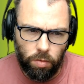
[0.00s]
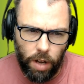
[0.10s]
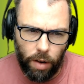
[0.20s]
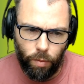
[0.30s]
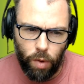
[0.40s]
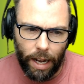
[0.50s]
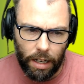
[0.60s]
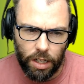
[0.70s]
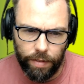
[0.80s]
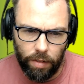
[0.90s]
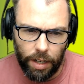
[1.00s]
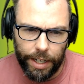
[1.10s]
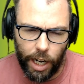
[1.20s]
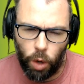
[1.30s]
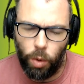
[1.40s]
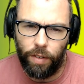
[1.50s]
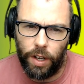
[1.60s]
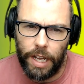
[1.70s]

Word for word: you know, relatively equivalent.